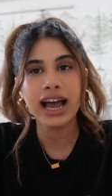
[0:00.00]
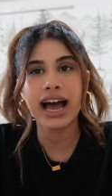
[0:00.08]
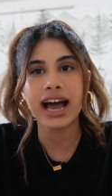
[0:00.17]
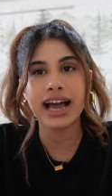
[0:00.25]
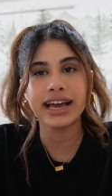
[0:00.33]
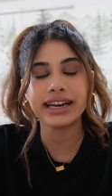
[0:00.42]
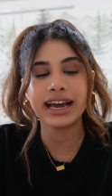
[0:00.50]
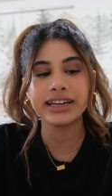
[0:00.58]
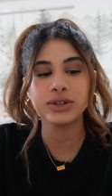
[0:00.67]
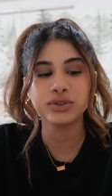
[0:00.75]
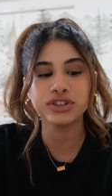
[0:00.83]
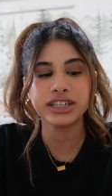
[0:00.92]
and I
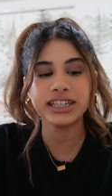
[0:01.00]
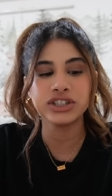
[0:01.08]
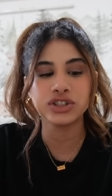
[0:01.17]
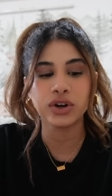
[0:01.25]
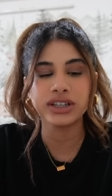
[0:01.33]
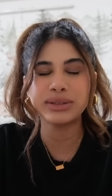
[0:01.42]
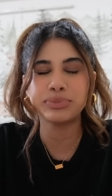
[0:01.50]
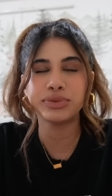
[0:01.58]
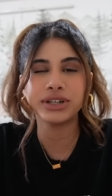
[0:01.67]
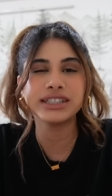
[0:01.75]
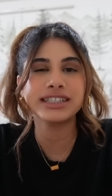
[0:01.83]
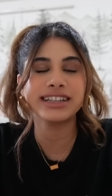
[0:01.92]
don't really enjoy the
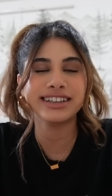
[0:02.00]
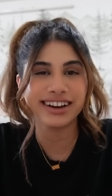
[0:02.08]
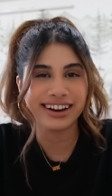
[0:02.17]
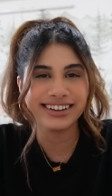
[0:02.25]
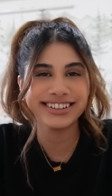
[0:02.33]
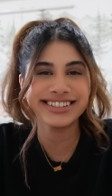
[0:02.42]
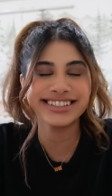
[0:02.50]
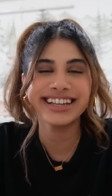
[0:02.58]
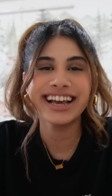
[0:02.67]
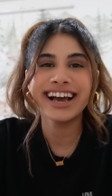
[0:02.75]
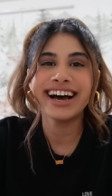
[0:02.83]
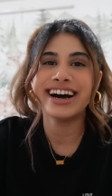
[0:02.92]
prints and the colors.
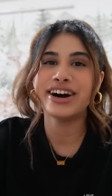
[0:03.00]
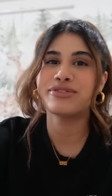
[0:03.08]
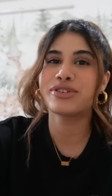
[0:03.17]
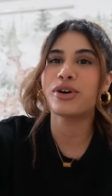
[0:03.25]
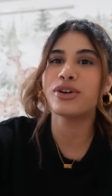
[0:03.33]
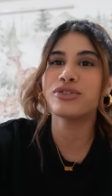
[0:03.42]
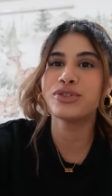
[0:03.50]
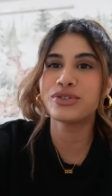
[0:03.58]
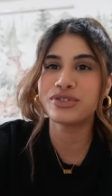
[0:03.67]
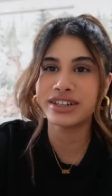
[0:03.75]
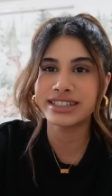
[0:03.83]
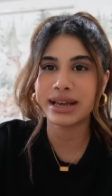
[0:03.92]
Uh, for all of you
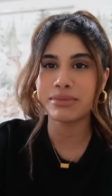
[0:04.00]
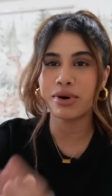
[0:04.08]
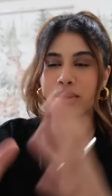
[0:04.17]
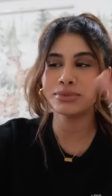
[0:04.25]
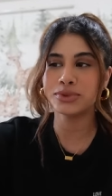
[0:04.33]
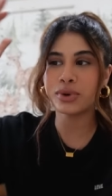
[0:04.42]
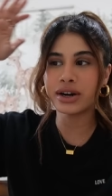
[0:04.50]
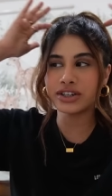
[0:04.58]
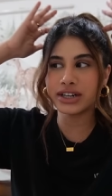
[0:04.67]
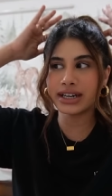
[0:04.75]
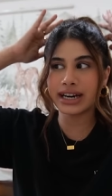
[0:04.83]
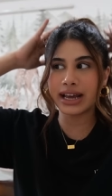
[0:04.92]
first time moms
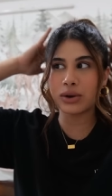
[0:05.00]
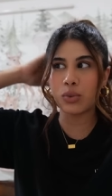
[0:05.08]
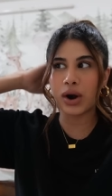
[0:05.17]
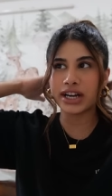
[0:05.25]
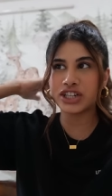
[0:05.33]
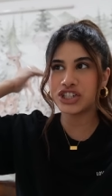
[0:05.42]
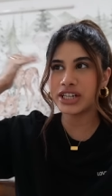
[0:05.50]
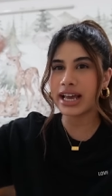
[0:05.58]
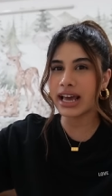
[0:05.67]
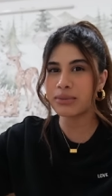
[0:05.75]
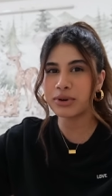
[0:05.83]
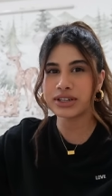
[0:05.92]
wondering like why does she
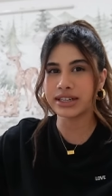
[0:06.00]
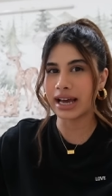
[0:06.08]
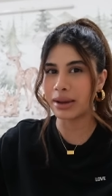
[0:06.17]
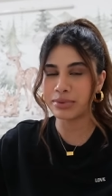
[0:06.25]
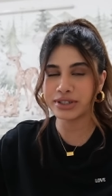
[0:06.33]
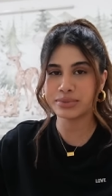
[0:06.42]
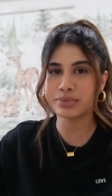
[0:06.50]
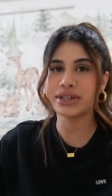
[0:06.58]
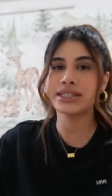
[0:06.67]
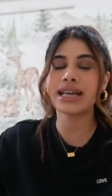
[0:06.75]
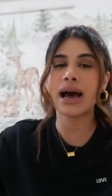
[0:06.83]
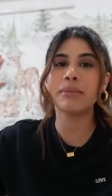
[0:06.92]
care about the diaper's
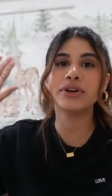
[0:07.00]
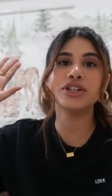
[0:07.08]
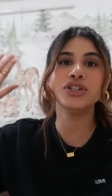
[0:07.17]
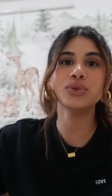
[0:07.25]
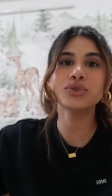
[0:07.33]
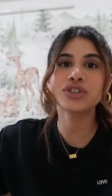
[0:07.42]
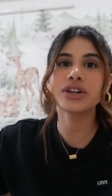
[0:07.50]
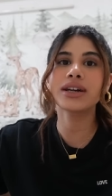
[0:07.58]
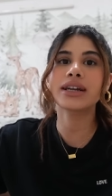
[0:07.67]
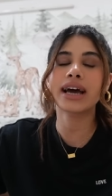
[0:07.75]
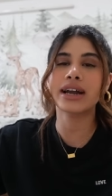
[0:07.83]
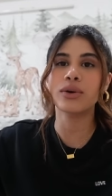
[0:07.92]
prints? I'm a neutral
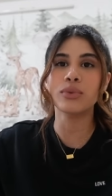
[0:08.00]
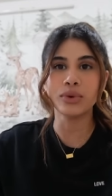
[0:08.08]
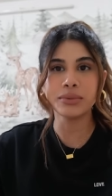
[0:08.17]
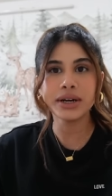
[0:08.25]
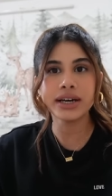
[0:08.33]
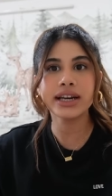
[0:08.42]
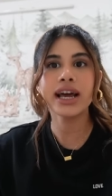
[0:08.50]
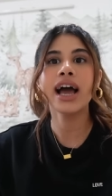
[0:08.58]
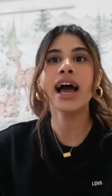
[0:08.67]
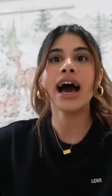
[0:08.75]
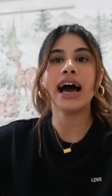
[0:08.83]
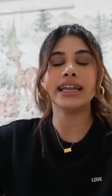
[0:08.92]
kind of woman.
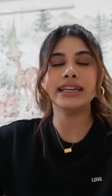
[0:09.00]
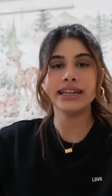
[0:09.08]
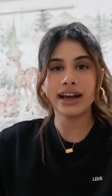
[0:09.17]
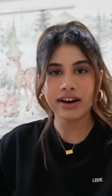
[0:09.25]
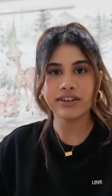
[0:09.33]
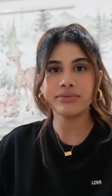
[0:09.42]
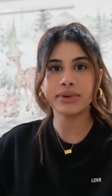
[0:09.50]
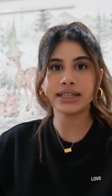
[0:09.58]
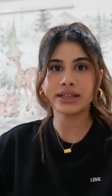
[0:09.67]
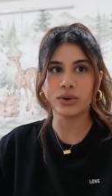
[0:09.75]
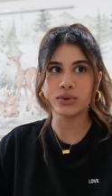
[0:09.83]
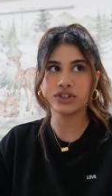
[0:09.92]
I love my
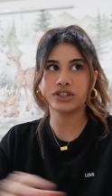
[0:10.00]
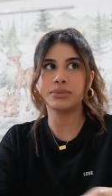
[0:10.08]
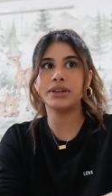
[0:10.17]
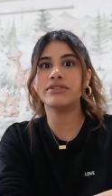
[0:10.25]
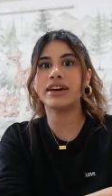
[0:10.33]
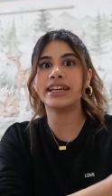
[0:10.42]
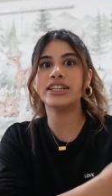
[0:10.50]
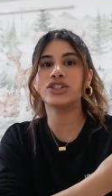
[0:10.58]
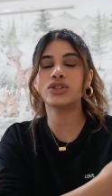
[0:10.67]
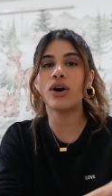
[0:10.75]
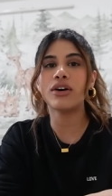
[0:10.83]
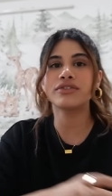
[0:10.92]
clothes to be very
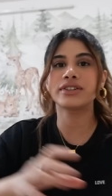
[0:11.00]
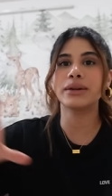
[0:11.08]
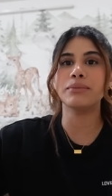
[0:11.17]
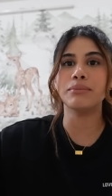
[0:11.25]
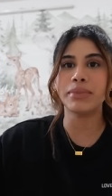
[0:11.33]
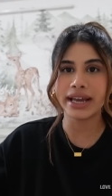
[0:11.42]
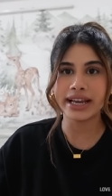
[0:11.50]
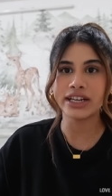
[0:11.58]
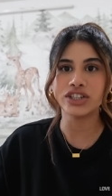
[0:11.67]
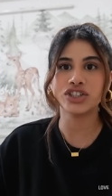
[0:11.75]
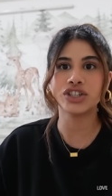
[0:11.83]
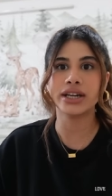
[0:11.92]
soft and
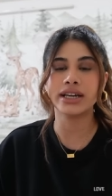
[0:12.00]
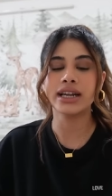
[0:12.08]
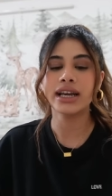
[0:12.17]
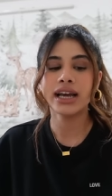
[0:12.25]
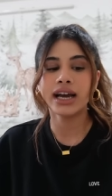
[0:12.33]
beige and